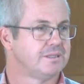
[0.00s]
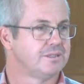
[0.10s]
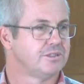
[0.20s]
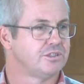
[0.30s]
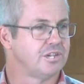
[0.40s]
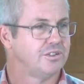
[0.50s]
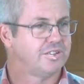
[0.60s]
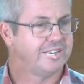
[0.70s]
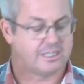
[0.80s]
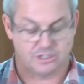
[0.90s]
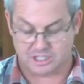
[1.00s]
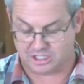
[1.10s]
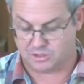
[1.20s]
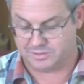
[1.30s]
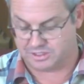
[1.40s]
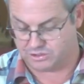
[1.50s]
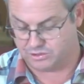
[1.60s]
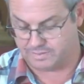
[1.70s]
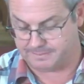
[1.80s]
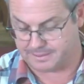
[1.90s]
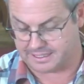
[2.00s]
so that our judgment could be paid.